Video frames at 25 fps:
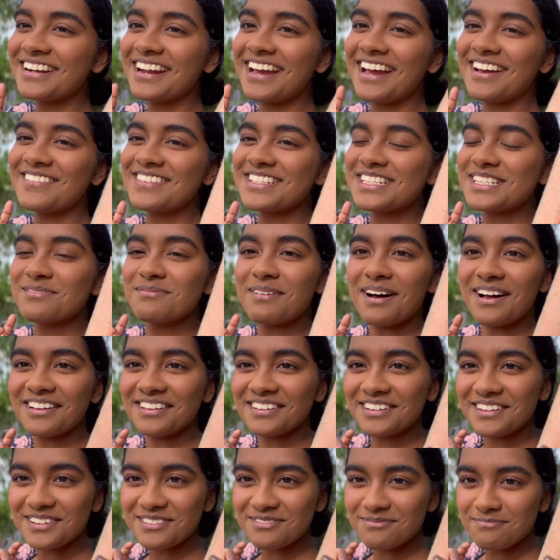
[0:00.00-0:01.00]
I have a small
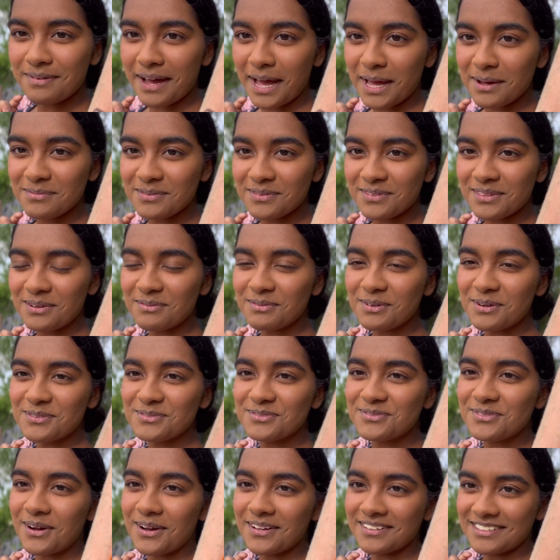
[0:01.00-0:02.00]
enough Bible that
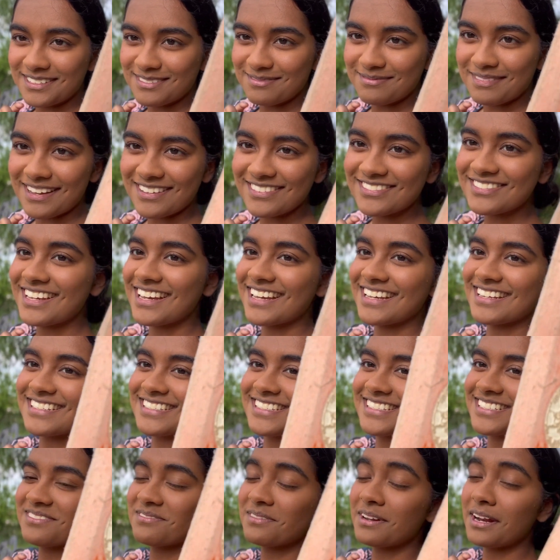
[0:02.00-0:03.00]
won't fall on my
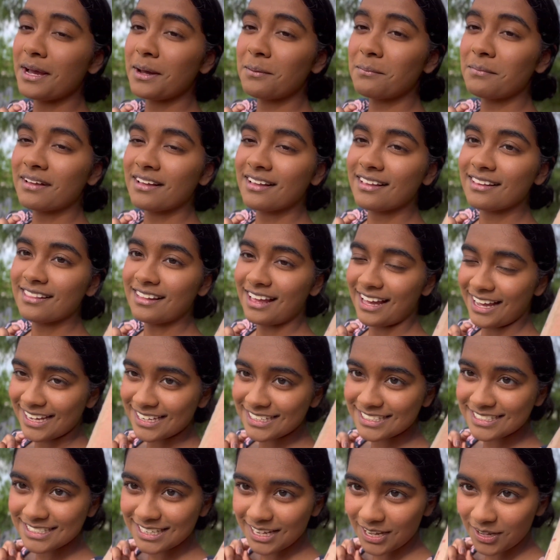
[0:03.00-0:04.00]
face when I'm
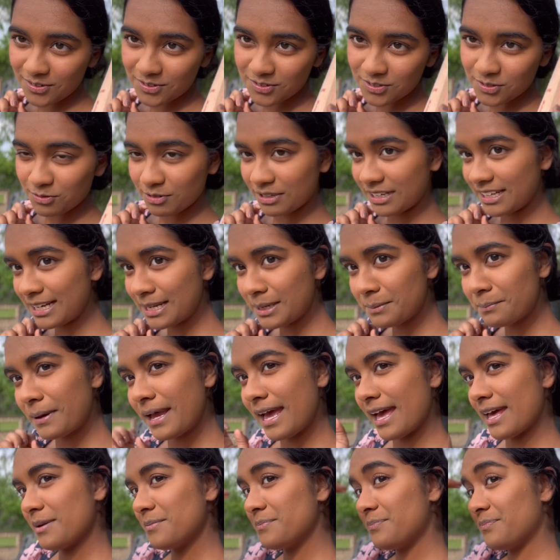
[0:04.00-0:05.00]
lying down to read in bed.